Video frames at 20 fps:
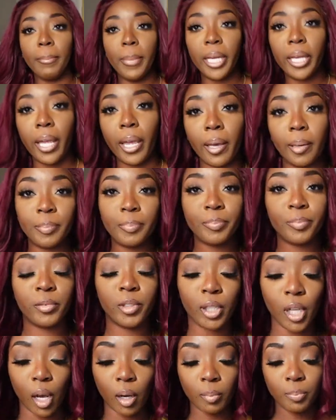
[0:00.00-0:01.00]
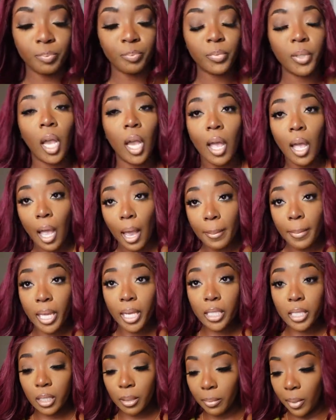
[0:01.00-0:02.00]
But yeah, so I made
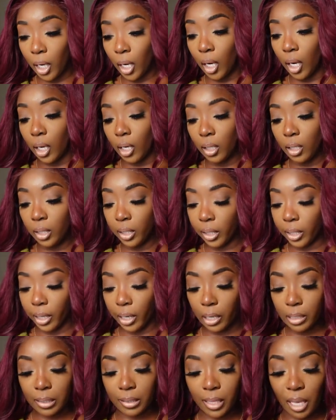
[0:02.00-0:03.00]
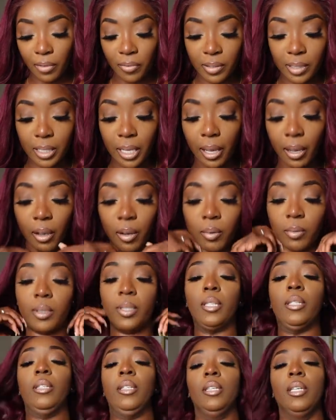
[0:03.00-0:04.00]
it to the mall, safe and
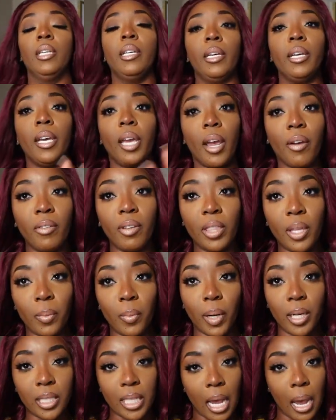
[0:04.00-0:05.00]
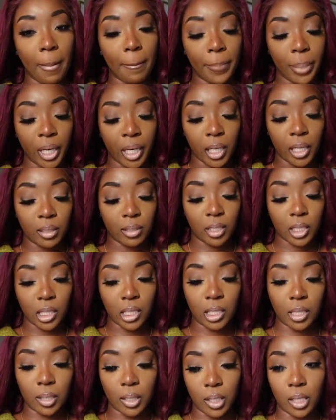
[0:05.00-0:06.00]
sound. Everything worked out, but
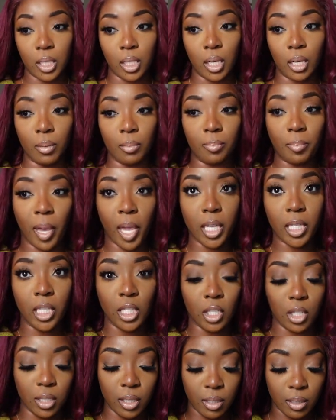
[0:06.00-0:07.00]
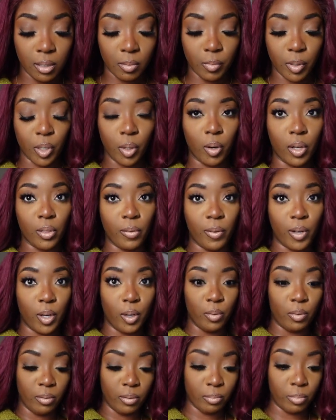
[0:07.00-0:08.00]
just, you know, pay attention when you're on the
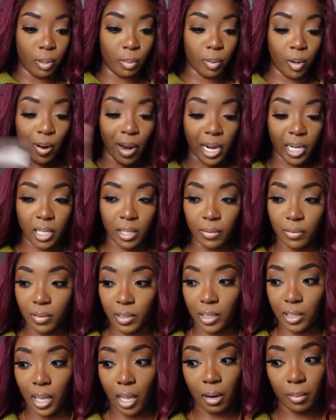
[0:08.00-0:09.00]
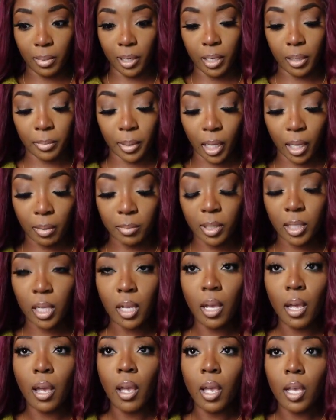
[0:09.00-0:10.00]
phone. Be proactive, because I don't play them games.
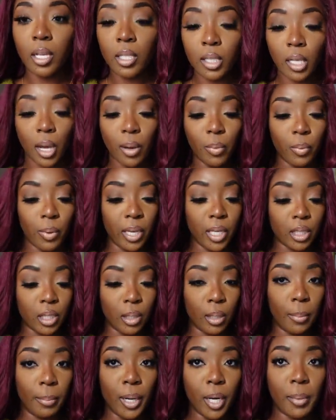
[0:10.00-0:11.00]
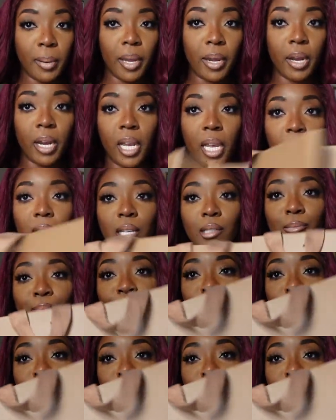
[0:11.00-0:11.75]
So I went to Burberry.